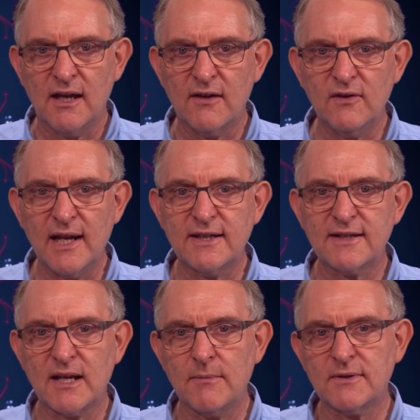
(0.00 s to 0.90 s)
have led
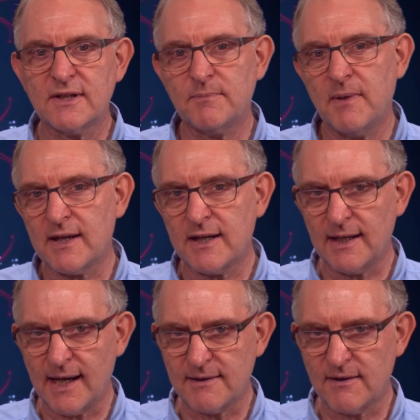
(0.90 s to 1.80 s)
some to
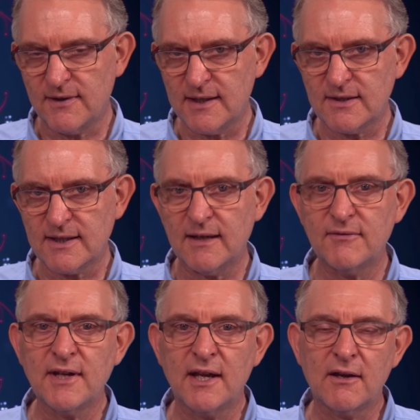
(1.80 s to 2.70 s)
speculate that this
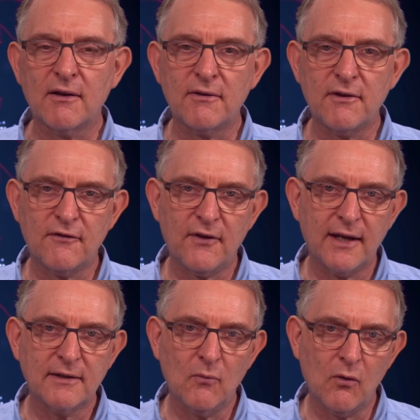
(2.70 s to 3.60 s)
gives the
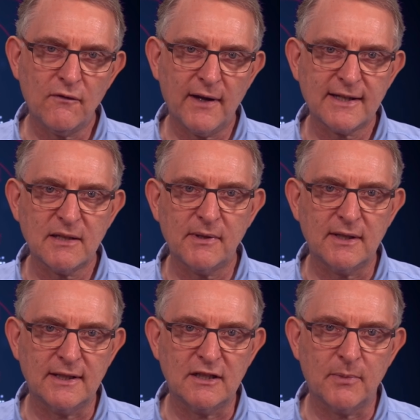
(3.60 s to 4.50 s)
Fed more
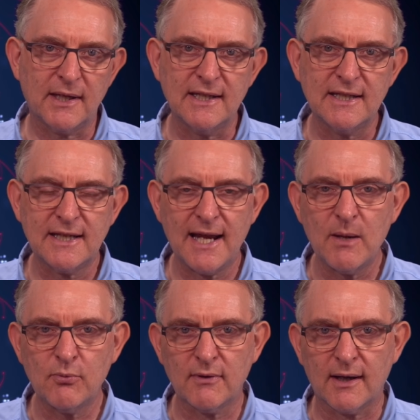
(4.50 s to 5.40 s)
flexibility to begin
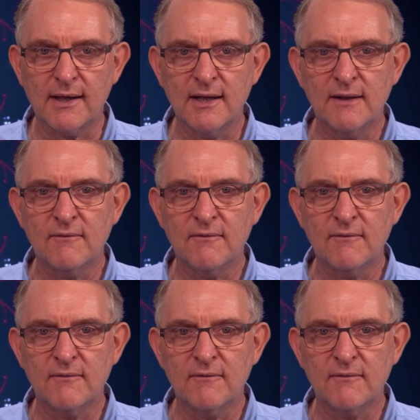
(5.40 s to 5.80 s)
tapering